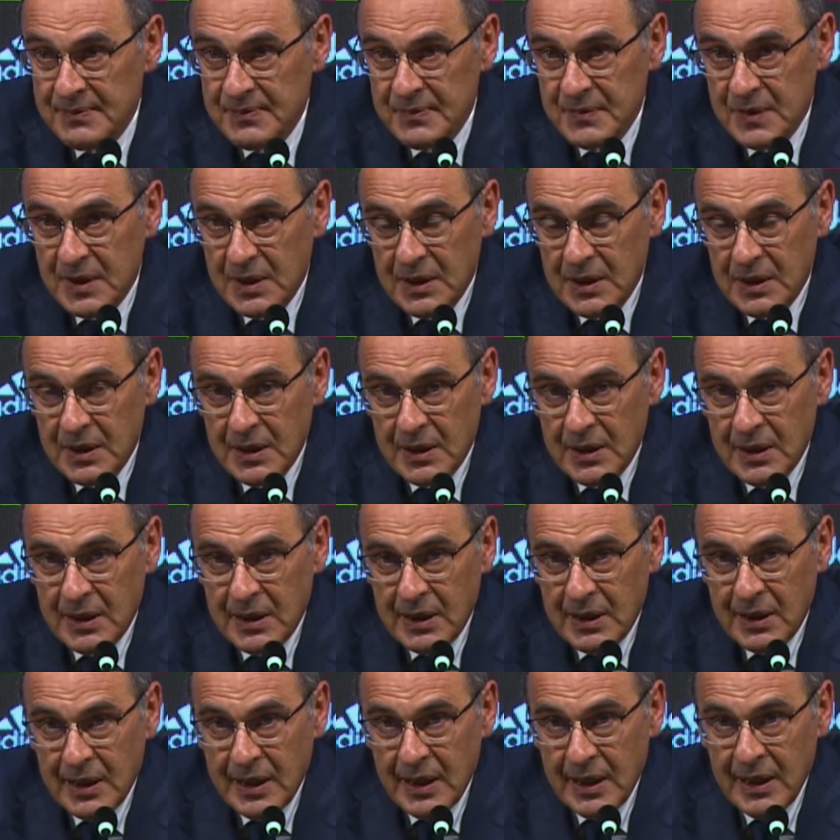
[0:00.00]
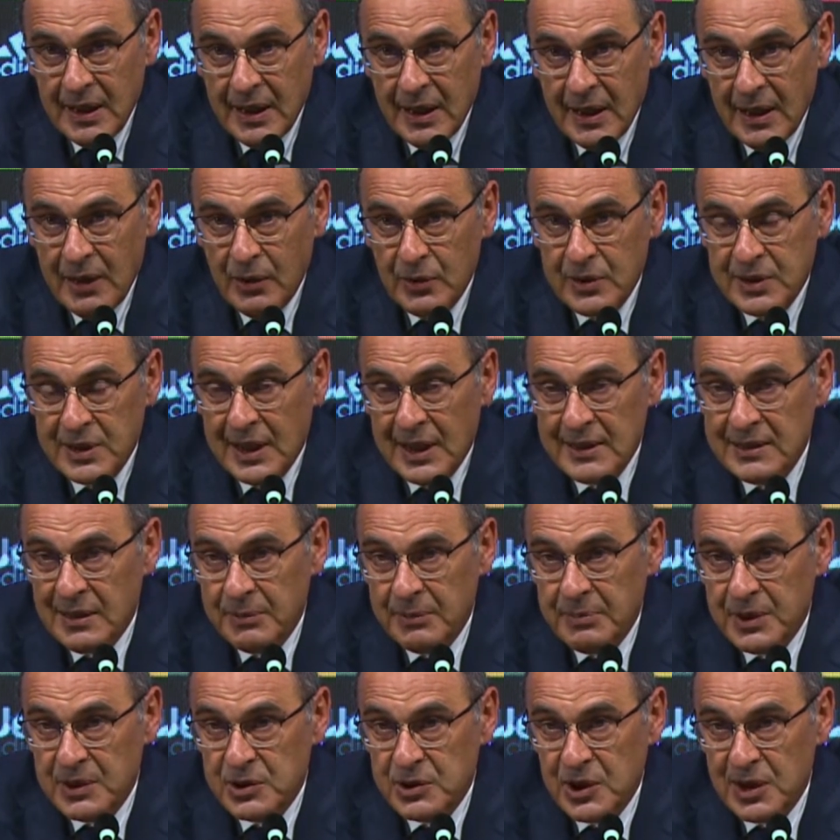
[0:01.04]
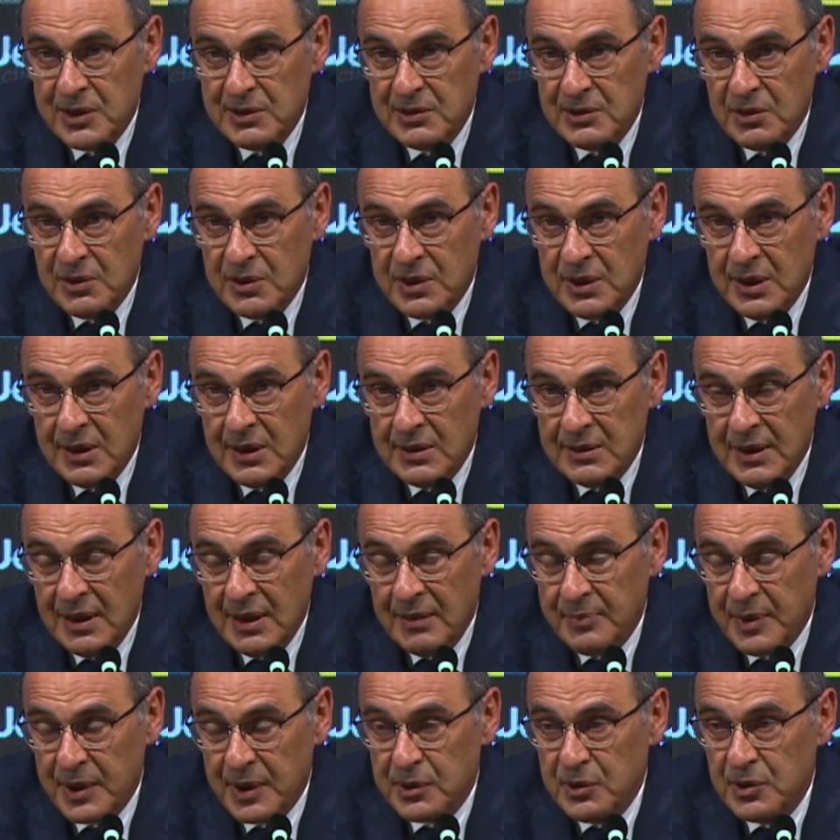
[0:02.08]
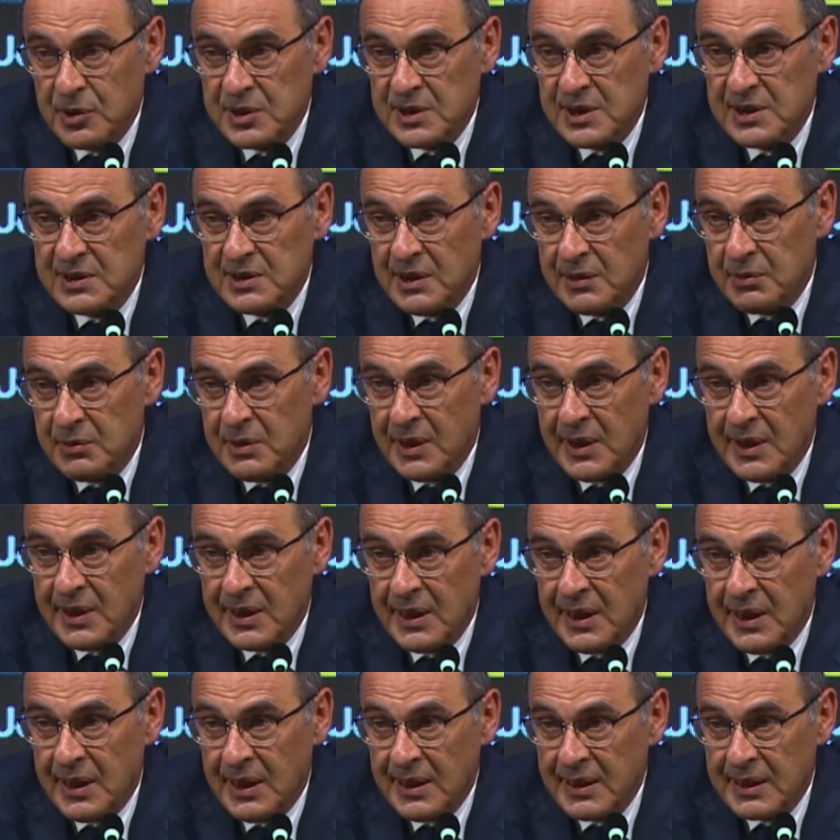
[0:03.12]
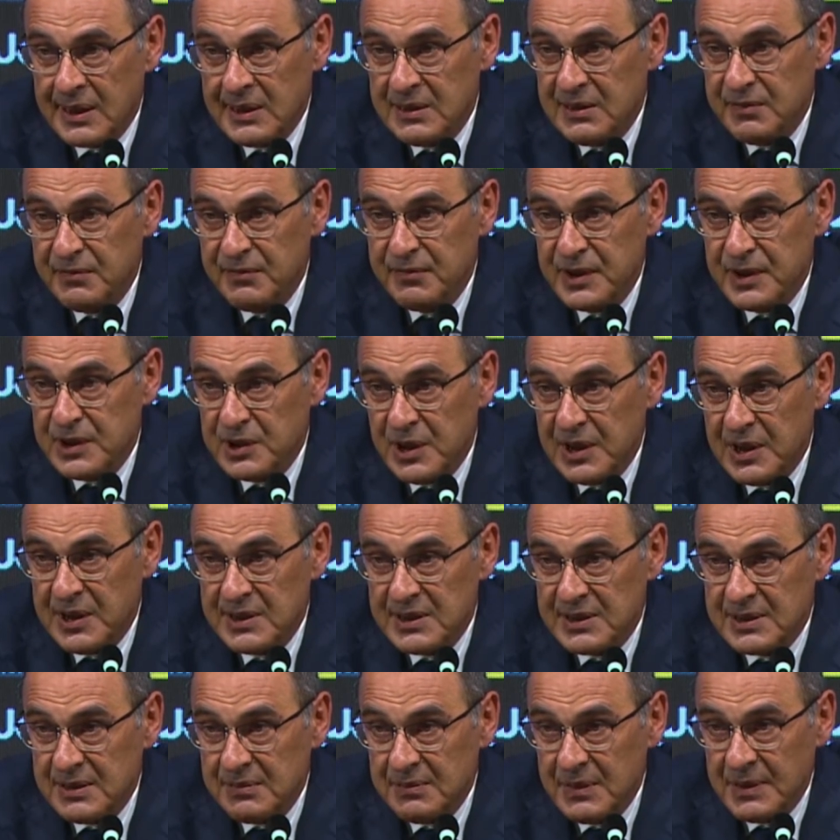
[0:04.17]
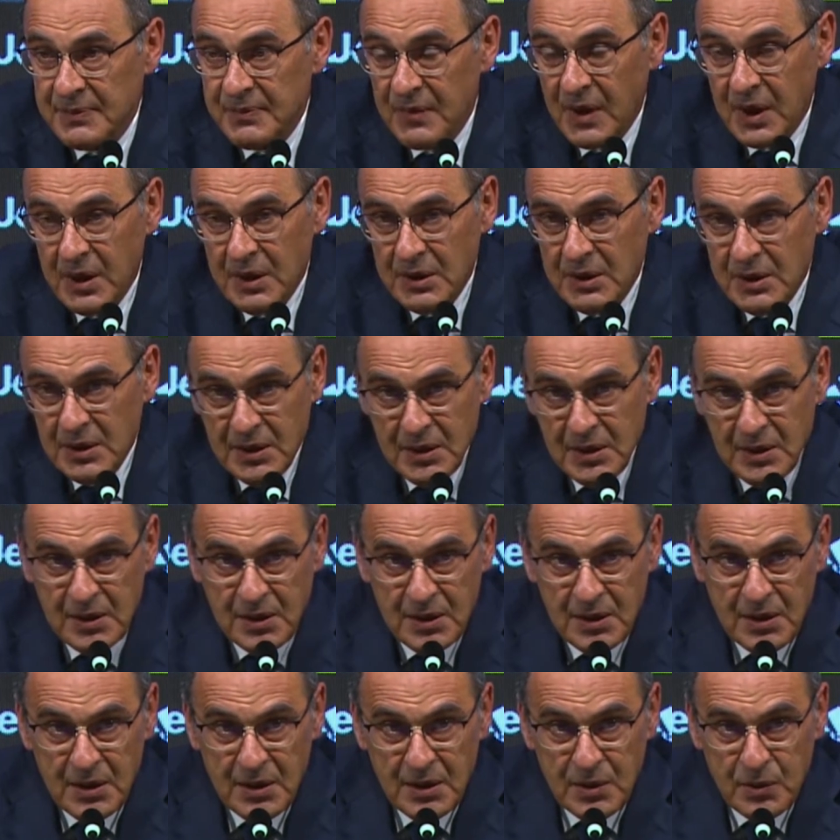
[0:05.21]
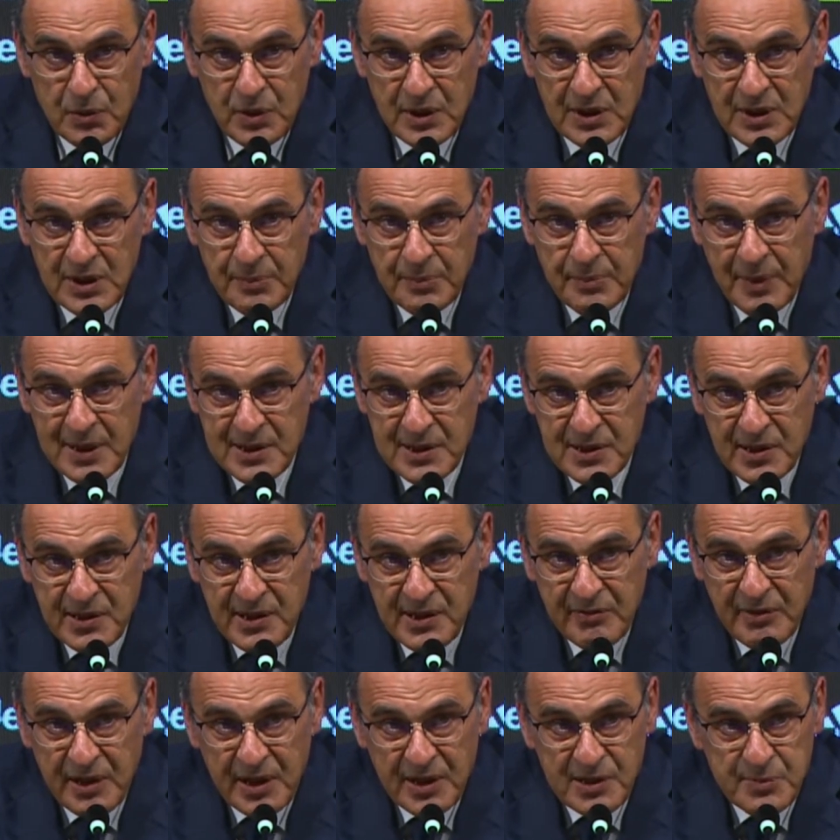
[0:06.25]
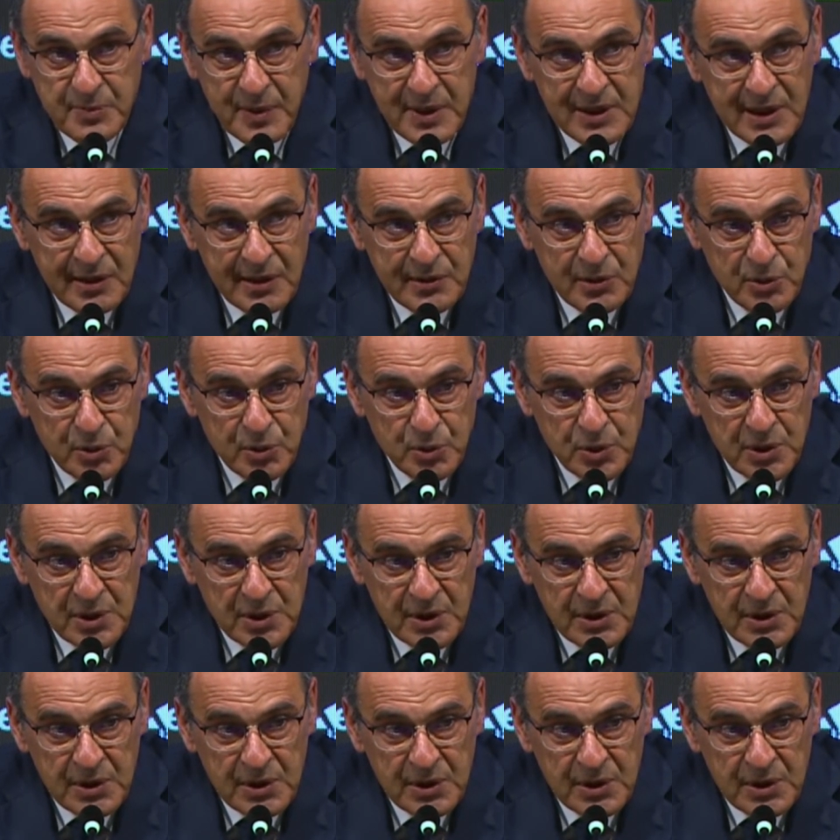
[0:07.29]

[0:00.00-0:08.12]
to be able to improvise when it comes to playing in the final third. And the reason why I'm bringing this point up is that so often